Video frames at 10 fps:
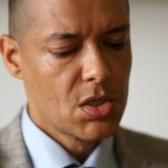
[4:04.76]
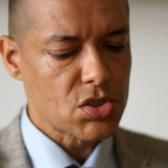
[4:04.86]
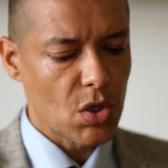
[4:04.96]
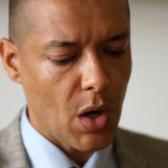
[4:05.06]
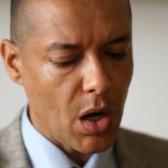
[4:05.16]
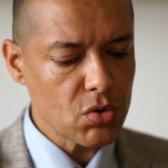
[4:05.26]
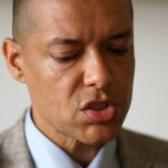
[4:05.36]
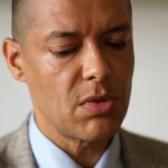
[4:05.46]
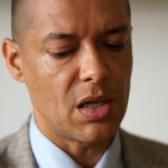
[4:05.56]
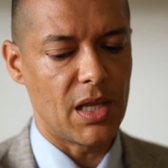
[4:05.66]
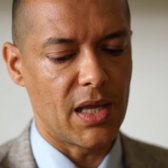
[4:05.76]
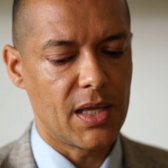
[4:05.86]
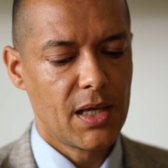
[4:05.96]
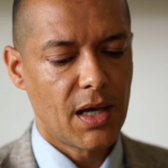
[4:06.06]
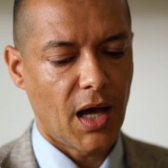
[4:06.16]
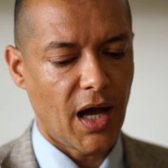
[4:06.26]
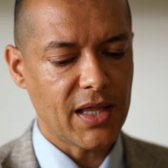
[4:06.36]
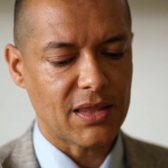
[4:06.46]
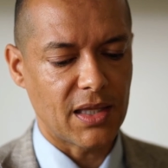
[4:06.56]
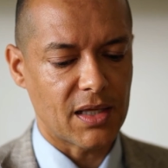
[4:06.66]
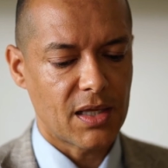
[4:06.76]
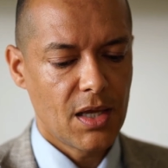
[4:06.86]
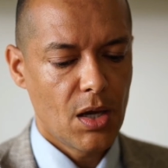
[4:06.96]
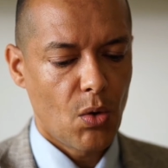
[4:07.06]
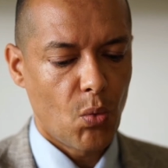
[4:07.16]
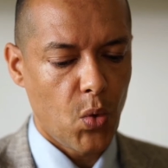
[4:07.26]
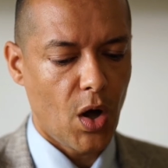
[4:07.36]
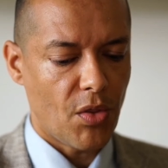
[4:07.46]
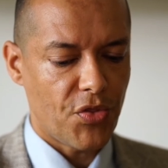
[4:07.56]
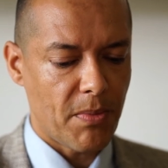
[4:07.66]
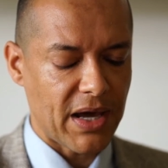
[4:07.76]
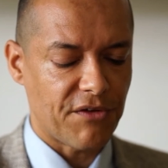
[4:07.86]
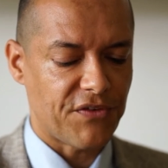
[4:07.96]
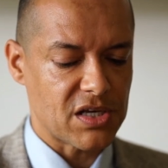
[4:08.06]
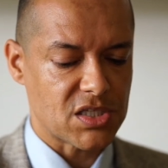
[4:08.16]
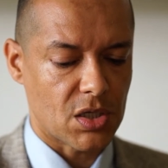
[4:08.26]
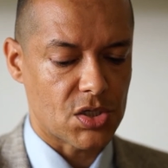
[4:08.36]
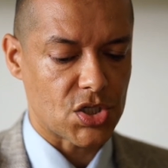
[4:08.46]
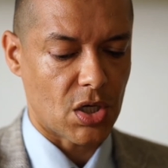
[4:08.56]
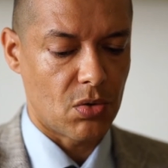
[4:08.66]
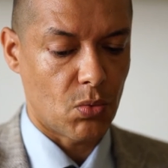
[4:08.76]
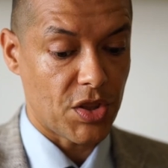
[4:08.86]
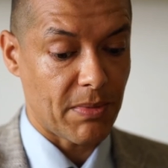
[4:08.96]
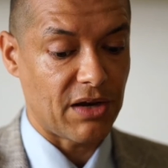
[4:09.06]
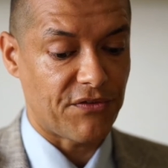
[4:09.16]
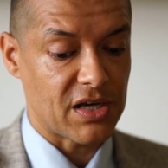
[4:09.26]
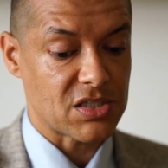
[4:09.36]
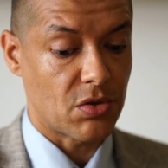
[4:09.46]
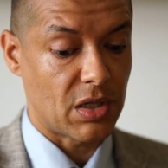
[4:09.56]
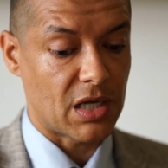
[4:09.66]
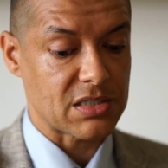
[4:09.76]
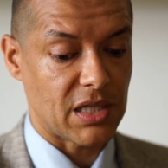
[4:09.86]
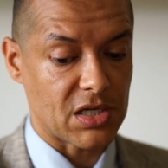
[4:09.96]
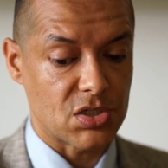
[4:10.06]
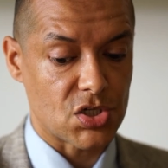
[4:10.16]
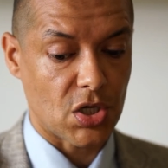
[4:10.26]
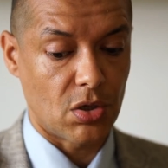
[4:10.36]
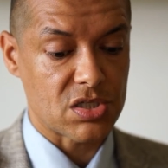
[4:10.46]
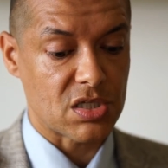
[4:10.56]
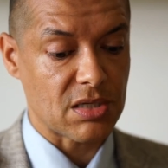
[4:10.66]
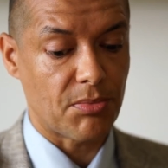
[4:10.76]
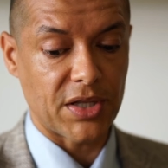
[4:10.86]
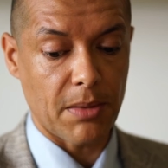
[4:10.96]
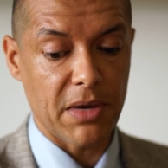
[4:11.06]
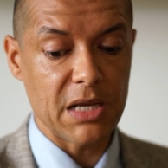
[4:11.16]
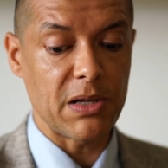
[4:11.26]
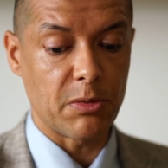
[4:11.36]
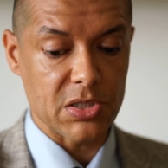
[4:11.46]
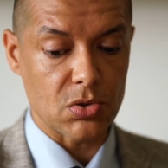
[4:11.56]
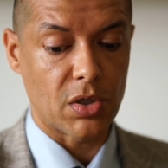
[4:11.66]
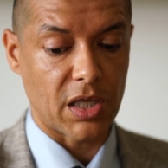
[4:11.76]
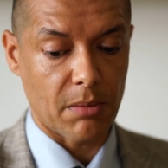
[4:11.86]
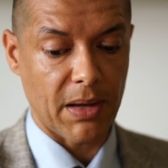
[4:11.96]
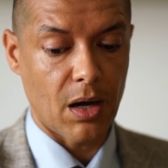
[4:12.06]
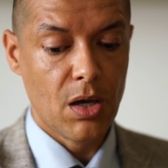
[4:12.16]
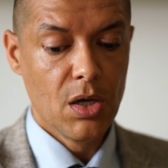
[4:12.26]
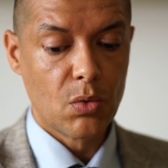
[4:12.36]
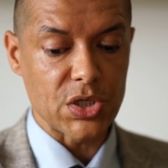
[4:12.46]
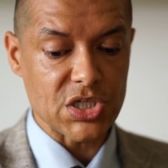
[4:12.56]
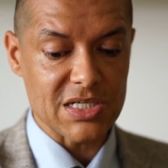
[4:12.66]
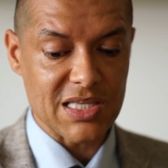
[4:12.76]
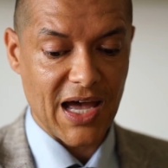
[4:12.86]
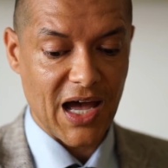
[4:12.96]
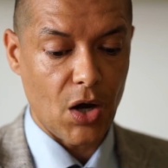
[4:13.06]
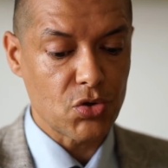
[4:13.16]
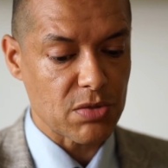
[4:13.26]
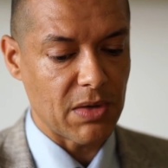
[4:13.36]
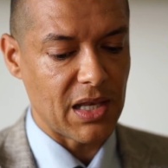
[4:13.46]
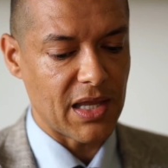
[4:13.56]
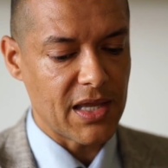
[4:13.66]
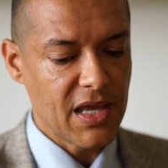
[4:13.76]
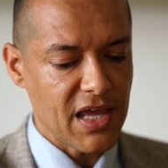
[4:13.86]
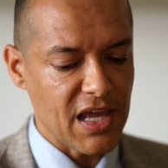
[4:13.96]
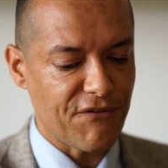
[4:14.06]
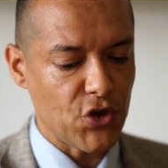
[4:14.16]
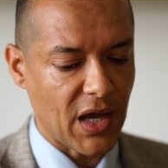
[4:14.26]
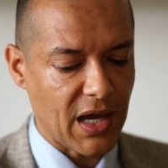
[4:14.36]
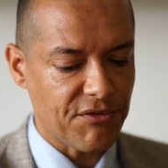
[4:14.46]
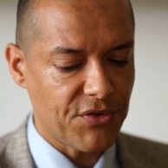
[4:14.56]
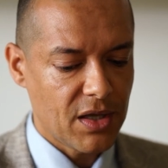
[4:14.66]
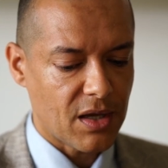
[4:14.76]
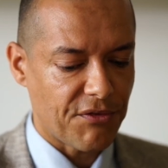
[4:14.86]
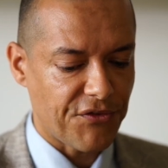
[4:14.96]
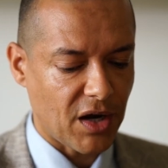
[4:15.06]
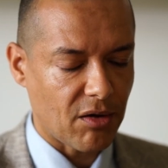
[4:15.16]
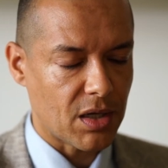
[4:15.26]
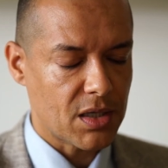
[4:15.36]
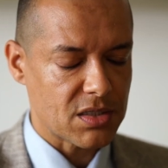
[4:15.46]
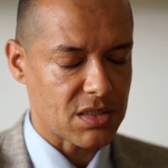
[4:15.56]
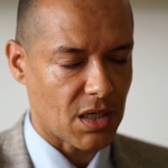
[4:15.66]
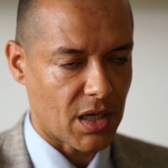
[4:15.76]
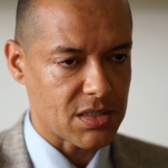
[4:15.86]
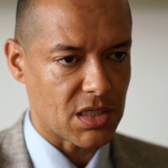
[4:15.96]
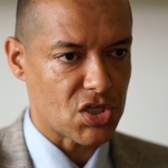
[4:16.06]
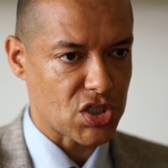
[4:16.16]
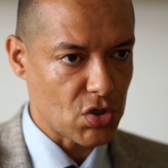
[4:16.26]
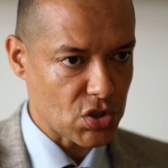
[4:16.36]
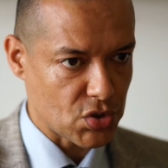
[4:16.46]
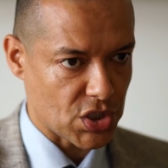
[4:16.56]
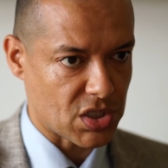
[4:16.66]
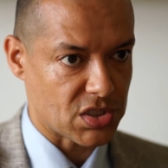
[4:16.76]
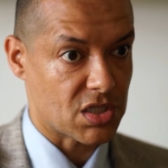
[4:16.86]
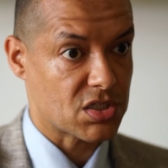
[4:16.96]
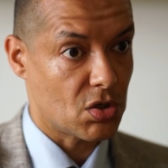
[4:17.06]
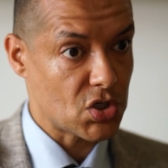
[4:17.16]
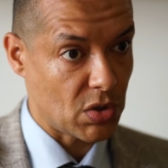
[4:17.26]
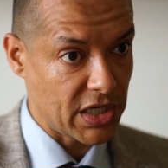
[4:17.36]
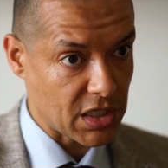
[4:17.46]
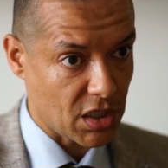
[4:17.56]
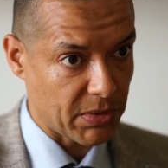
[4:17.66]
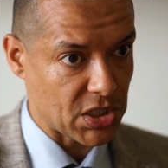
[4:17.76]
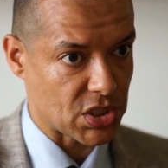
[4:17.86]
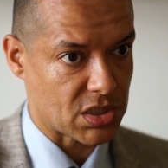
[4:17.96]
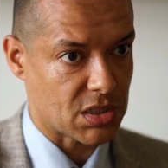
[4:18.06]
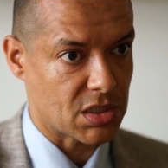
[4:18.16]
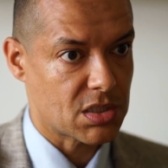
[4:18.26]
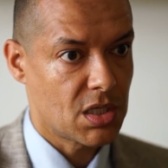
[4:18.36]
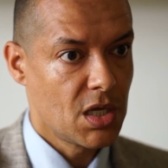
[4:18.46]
So ultimately, I think what the manifesto has shown, what the manifesto in the last election has shown us is something that many people have been talking about, which is that ultimately, if you have a fairer society, social justice, social and economic justice,